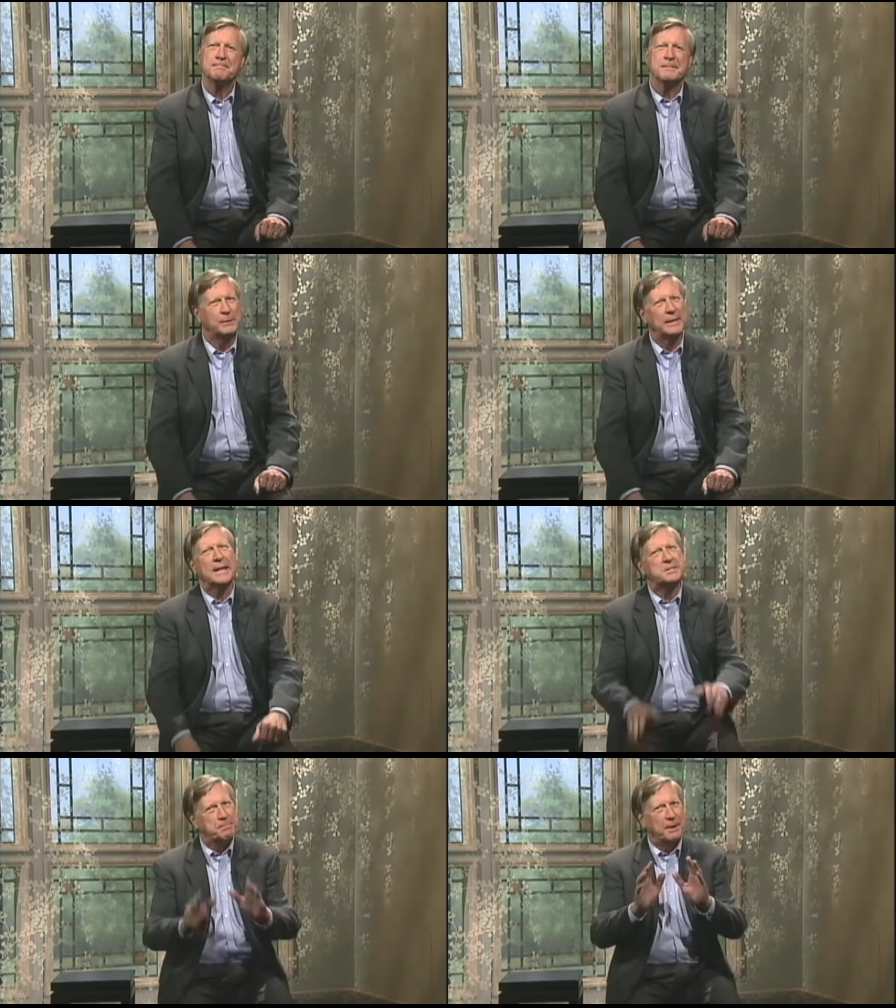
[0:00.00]
Well,
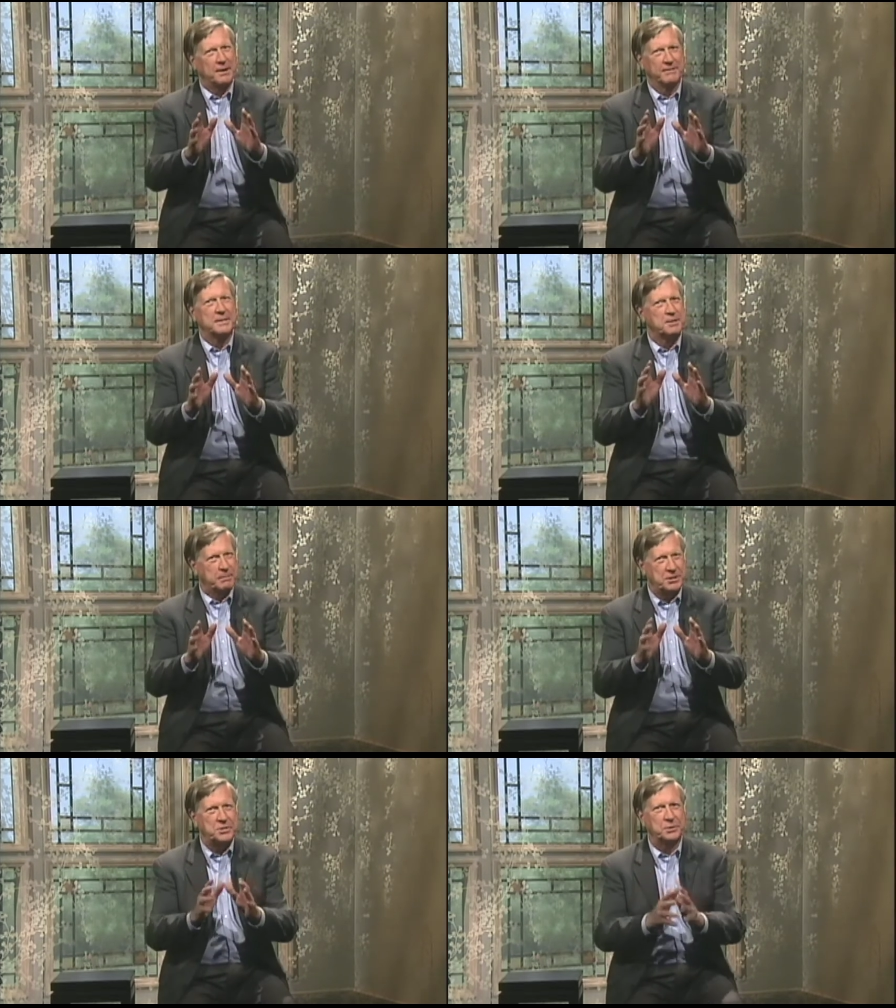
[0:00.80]
that's part of it, to
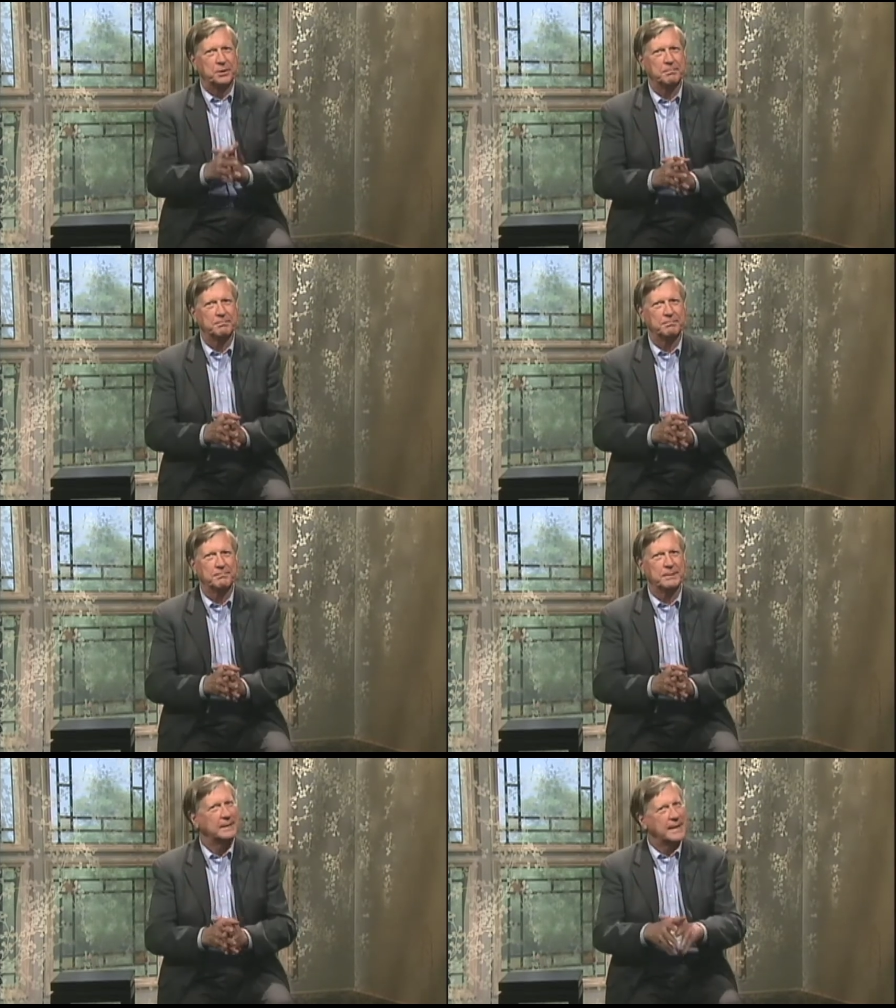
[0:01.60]
be sure.
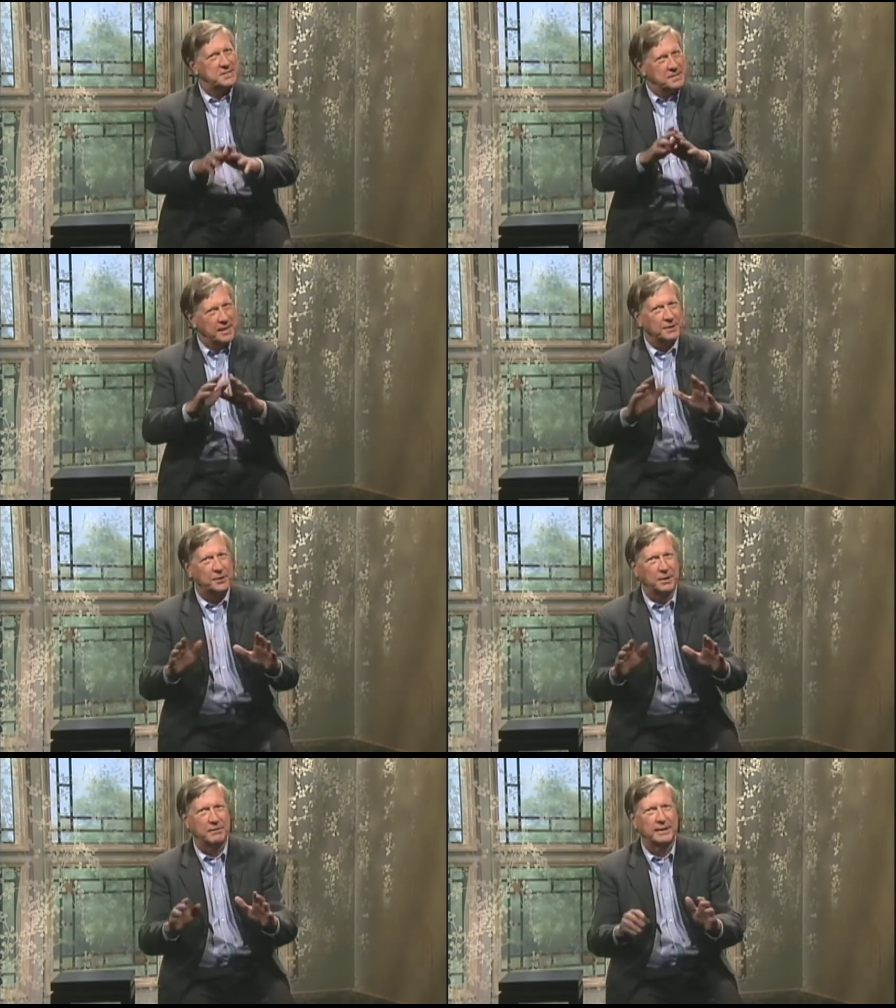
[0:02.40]
But that's not
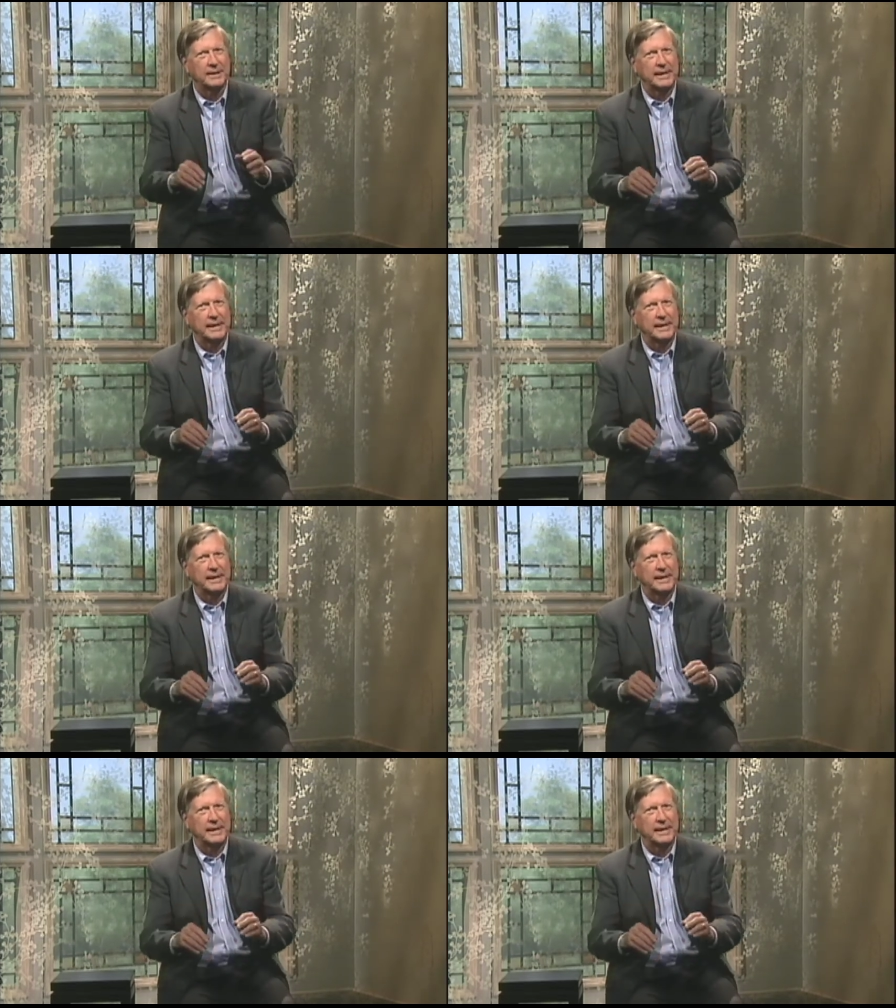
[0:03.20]
all of it.